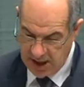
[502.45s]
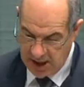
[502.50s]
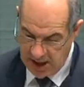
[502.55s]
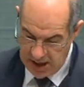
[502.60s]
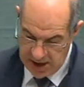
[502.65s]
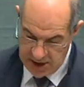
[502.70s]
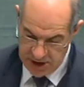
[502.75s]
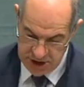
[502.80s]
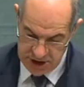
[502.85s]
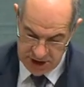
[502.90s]

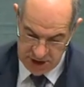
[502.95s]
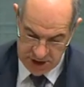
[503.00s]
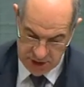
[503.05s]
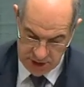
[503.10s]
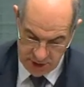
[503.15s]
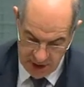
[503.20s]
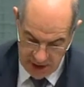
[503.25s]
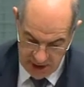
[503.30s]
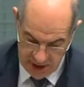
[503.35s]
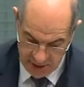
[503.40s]
Energy
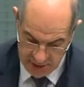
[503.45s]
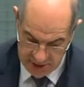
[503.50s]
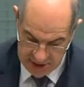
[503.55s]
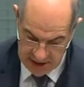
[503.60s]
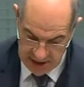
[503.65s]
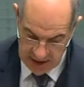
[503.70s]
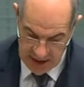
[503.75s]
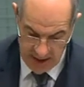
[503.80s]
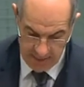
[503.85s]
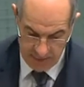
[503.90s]
Australia is
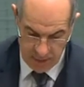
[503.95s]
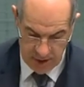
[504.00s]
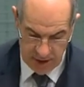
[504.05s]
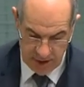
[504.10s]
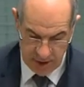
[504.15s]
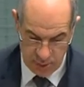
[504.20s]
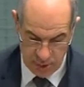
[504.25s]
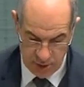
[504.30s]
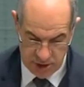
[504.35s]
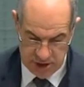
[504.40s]
the company
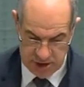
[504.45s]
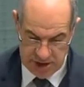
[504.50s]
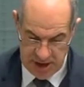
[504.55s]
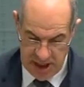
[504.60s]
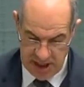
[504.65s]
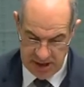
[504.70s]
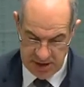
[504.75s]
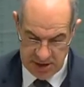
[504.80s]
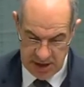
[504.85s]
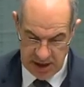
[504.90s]
that would
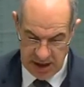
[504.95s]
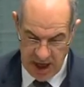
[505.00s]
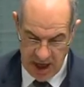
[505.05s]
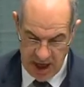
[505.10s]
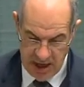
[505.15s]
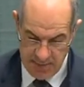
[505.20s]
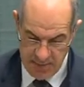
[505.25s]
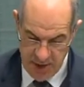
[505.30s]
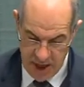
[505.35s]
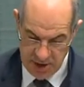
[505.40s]
stand to
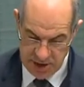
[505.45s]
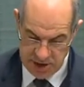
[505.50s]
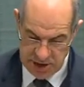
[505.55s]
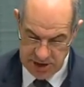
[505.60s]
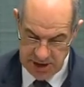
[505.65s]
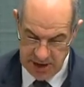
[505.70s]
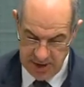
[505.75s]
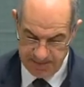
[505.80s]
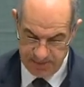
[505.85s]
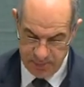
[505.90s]
gain most.